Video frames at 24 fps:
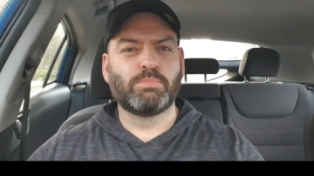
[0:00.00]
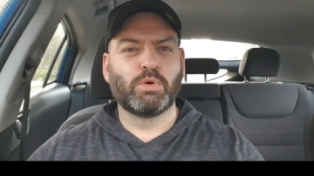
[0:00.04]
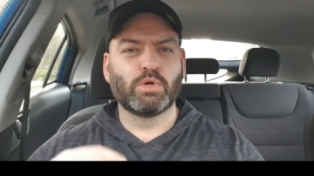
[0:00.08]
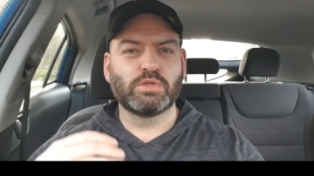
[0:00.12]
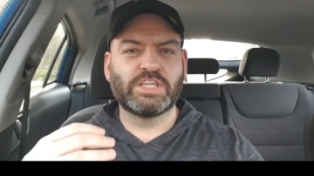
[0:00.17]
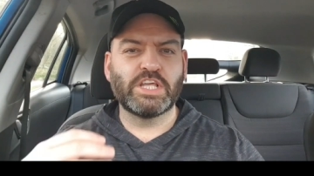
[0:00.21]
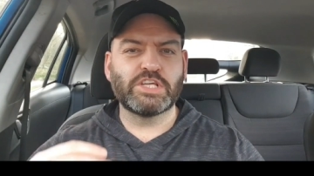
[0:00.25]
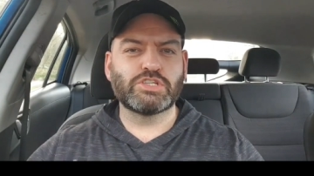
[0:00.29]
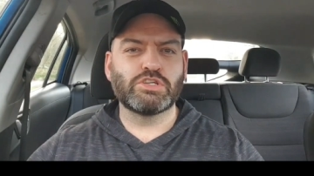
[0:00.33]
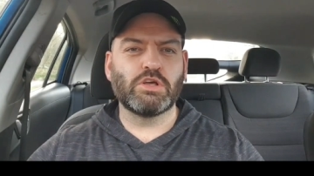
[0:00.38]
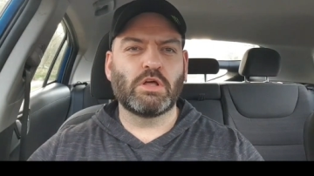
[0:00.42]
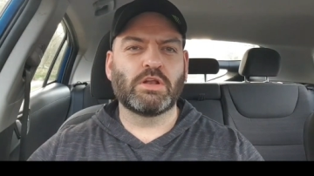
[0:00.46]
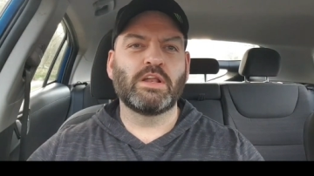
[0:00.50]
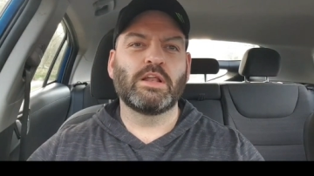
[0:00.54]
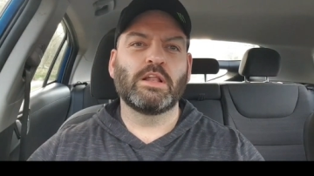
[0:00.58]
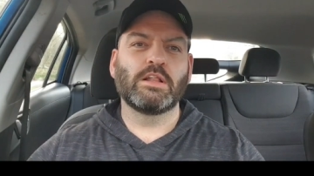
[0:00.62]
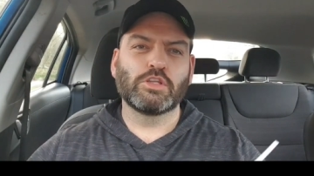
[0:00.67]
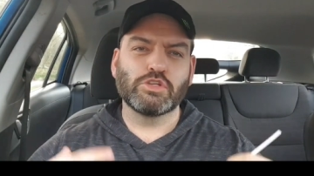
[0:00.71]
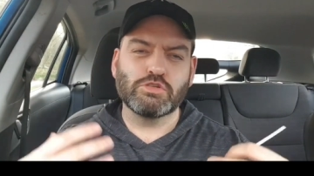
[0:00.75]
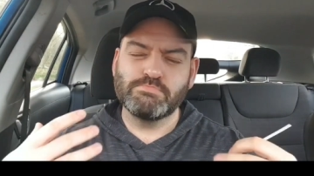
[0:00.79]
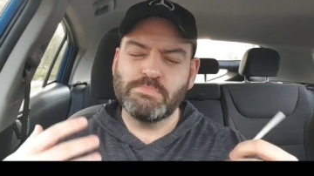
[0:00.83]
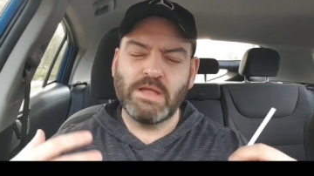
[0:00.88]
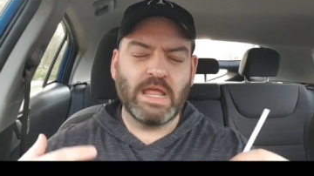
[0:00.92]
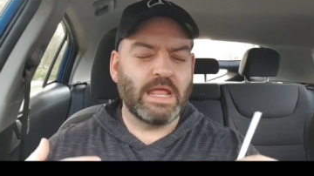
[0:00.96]
put this on and it'll
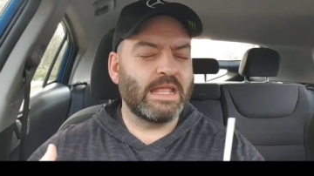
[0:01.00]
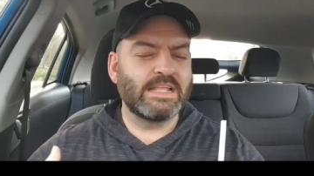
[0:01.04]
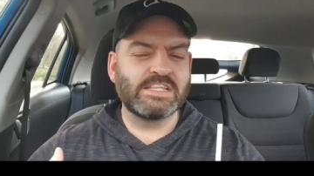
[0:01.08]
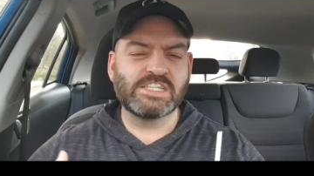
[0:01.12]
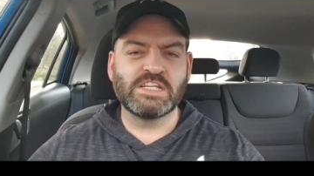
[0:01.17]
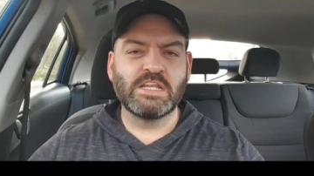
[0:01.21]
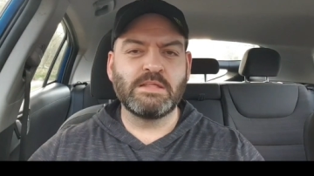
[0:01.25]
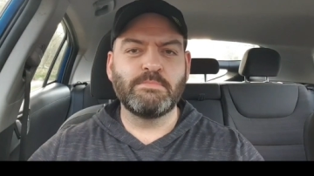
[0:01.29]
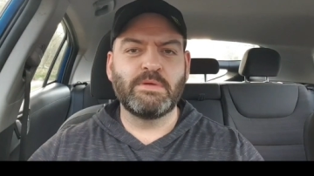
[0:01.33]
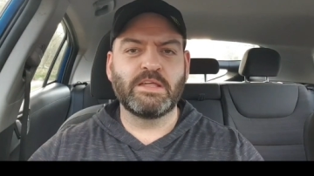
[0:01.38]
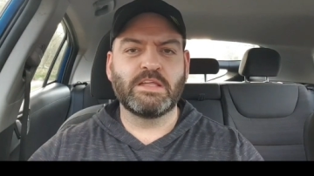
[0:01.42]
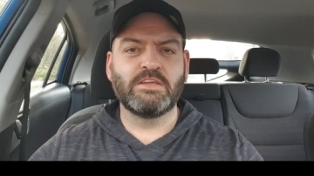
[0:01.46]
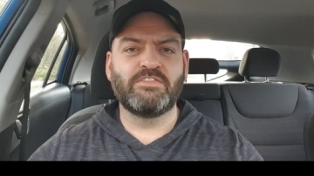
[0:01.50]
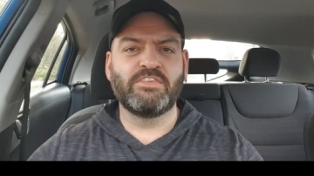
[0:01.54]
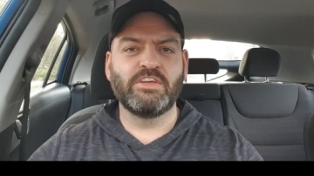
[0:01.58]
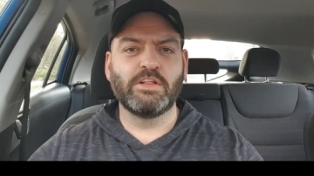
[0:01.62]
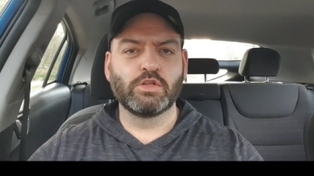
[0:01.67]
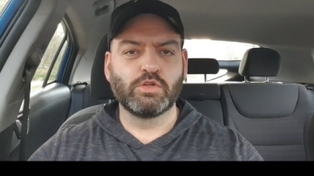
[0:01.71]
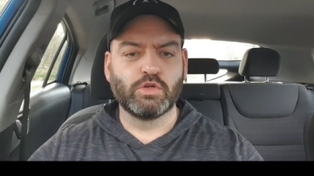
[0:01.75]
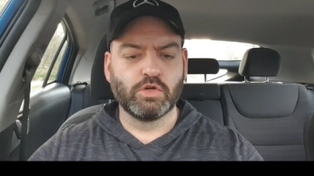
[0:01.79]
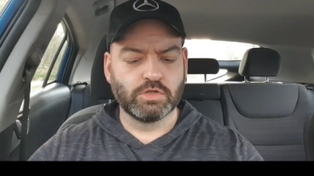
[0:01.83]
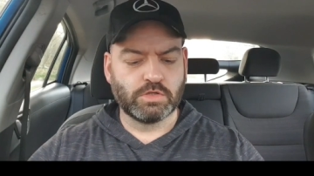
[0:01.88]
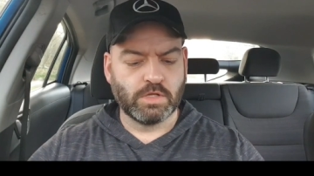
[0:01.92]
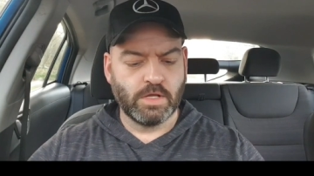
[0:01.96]
just instantly make you
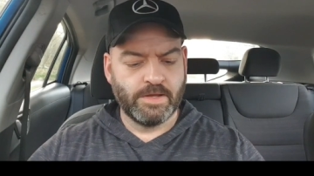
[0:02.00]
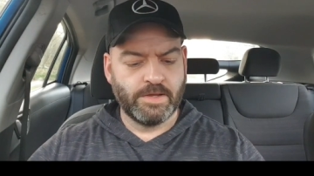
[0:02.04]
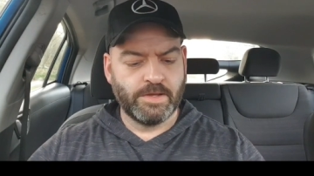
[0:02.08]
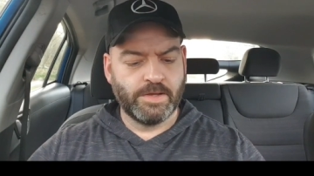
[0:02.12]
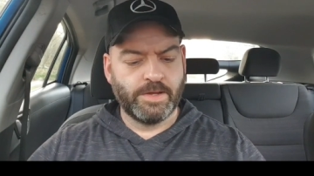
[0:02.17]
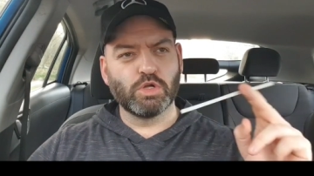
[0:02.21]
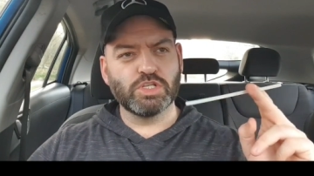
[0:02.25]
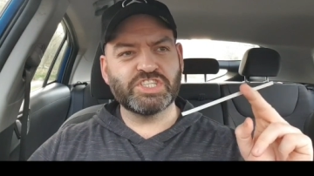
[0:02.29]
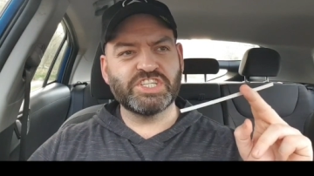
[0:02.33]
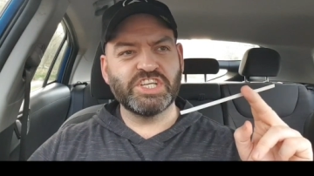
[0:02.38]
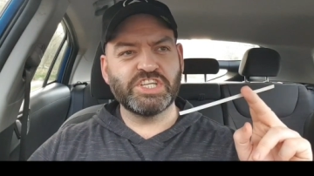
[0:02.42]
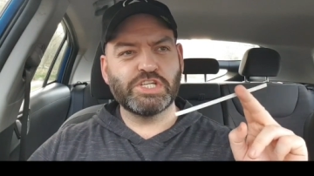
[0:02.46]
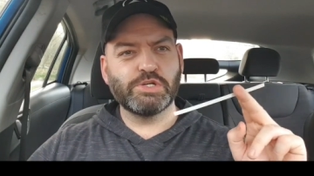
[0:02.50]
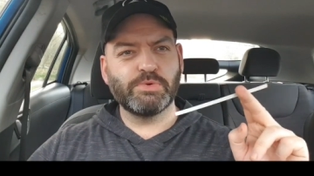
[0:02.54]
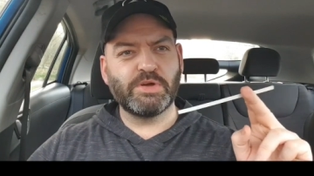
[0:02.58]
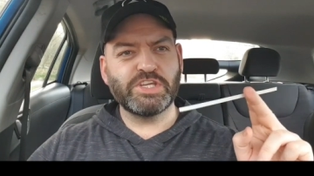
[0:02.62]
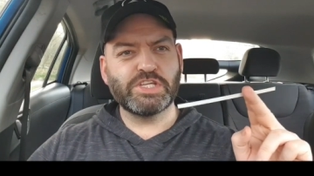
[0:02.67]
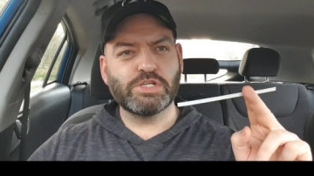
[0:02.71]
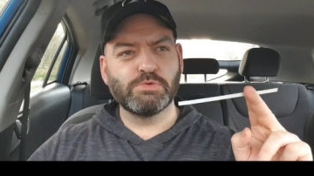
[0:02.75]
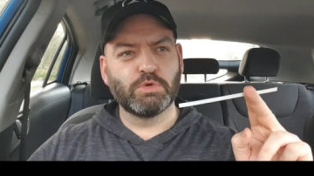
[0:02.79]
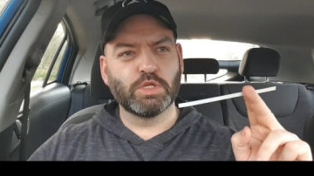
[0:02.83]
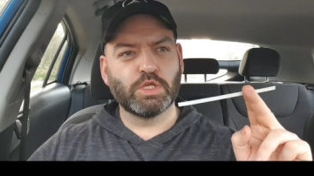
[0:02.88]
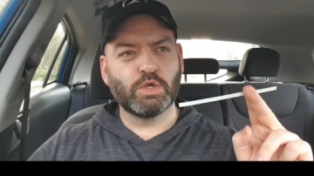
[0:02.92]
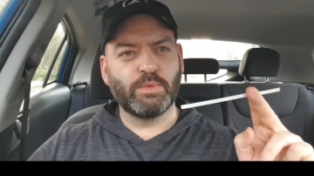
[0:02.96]
feel good. What
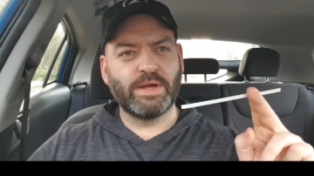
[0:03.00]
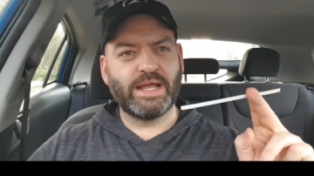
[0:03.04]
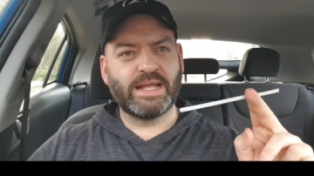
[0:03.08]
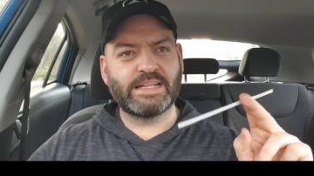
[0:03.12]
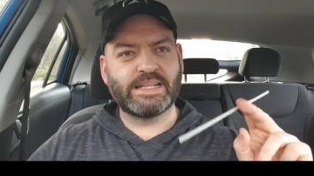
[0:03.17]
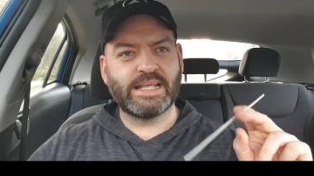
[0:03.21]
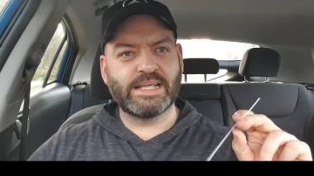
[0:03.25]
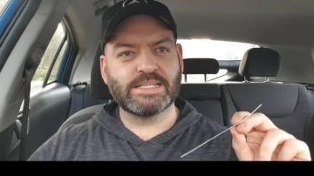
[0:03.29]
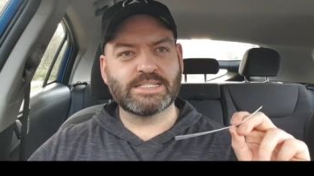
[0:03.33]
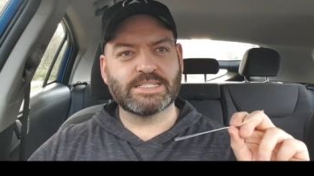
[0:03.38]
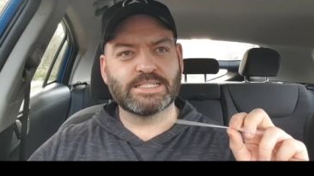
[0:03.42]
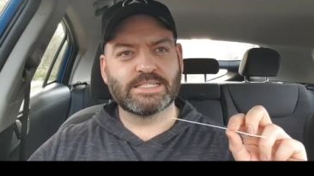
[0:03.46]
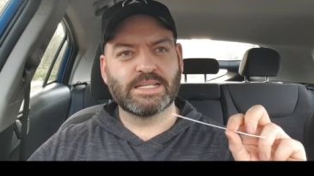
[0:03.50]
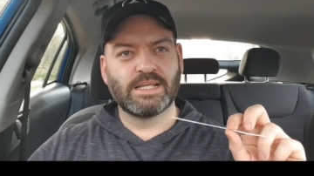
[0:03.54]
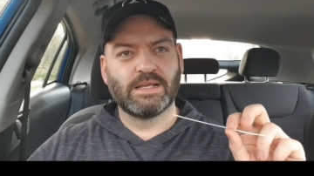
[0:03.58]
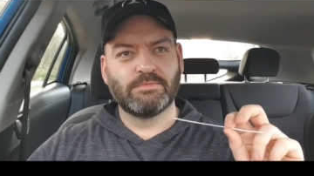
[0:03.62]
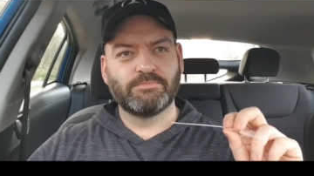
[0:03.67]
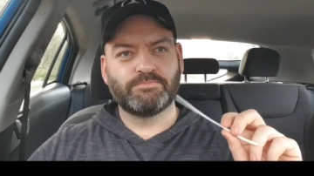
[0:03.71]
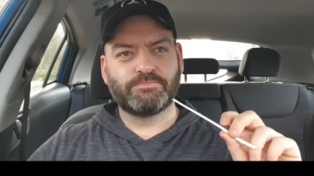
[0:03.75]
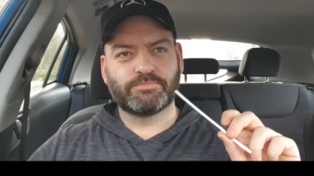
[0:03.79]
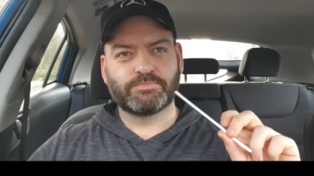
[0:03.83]
situation would I wear this?